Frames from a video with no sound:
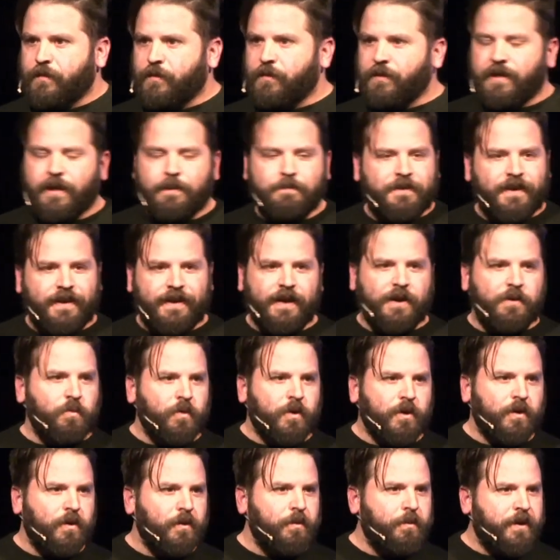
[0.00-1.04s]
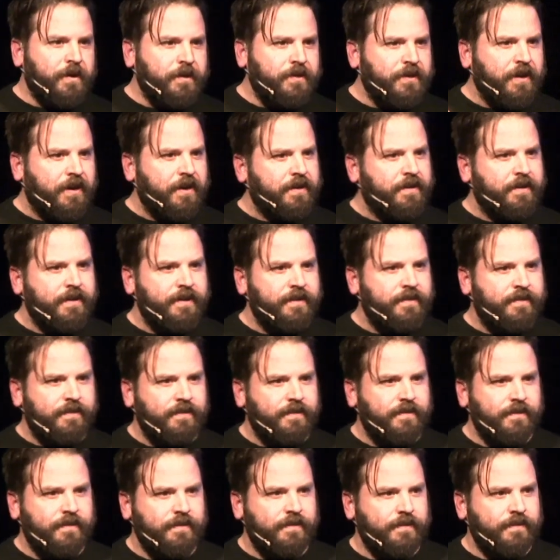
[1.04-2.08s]
To an upside down world where
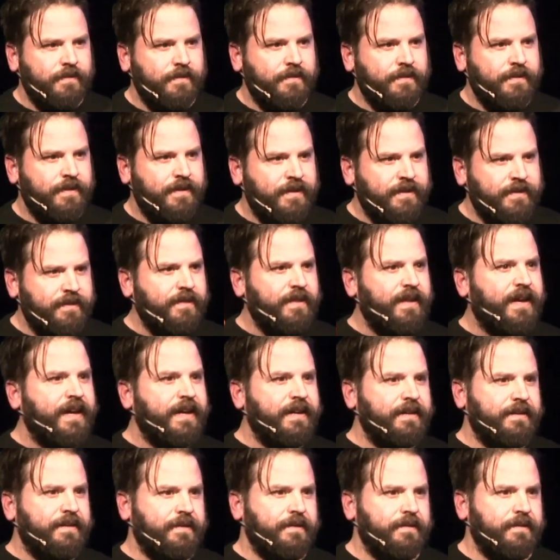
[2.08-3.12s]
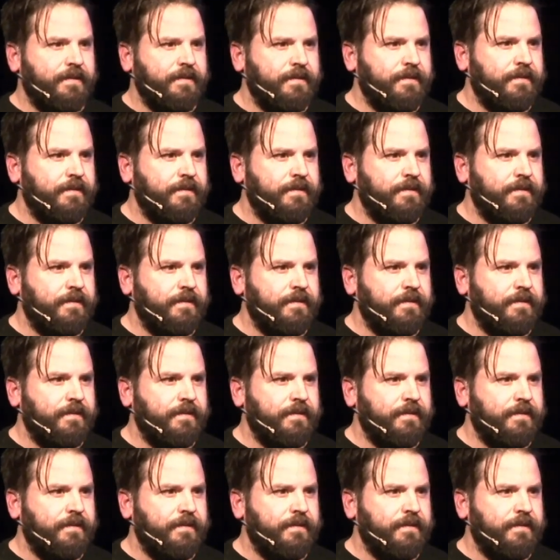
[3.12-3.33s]
darkness is light